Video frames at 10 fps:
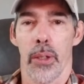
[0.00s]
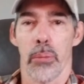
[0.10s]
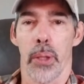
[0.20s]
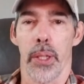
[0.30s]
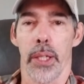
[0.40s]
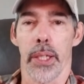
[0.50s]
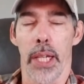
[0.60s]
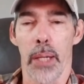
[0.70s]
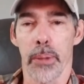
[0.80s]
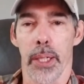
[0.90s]
But it
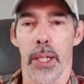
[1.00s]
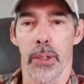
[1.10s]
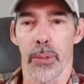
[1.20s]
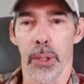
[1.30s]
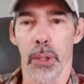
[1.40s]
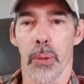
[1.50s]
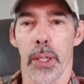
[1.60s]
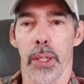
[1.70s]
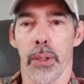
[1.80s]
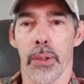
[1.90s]
came together really
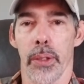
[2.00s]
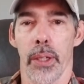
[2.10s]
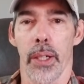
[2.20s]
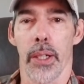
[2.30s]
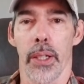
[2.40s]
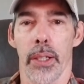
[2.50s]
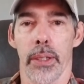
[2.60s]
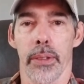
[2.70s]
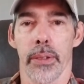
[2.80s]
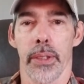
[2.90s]
well.
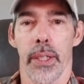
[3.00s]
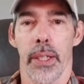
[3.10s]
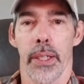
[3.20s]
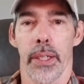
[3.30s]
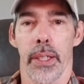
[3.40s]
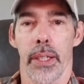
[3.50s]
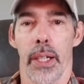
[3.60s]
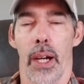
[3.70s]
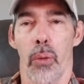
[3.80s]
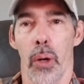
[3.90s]

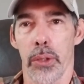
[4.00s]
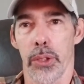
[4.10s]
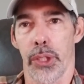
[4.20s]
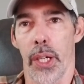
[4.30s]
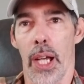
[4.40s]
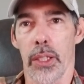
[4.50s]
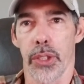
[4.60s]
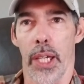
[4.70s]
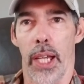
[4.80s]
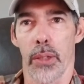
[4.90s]
I wasn't sure how
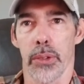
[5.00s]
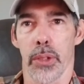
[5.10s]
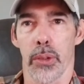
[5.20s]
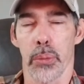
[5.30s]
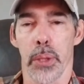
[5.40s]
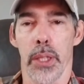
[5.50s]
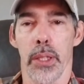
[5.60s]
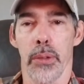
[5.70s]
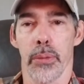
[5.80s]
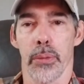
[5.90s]
stout it was going to
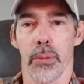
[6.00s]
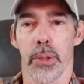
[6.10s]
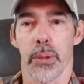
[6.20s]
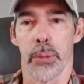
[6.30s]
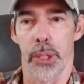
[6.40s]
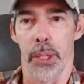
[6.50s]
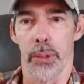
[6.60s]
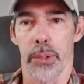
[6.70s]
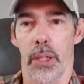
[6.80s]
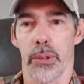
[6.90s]
be with the
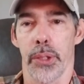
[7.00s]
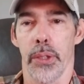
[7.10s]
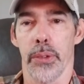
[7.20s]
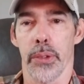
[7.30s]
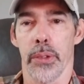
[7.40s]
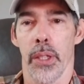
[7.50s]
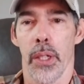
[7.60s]
materials I was using.